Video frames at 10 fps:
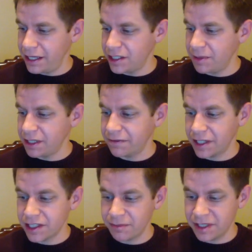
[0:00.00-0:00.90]
speaking of
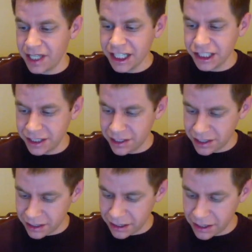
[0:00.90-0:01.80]

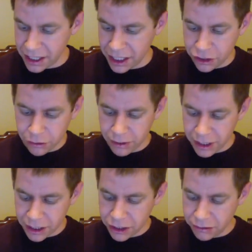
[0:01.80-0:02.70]
customizations, the
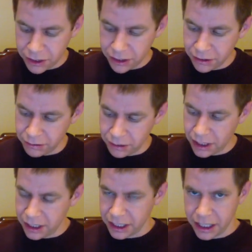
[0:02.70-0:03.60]
U1, U2
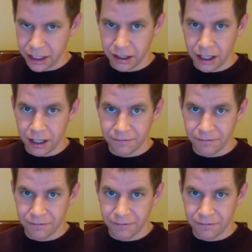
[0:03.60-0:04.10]
on here are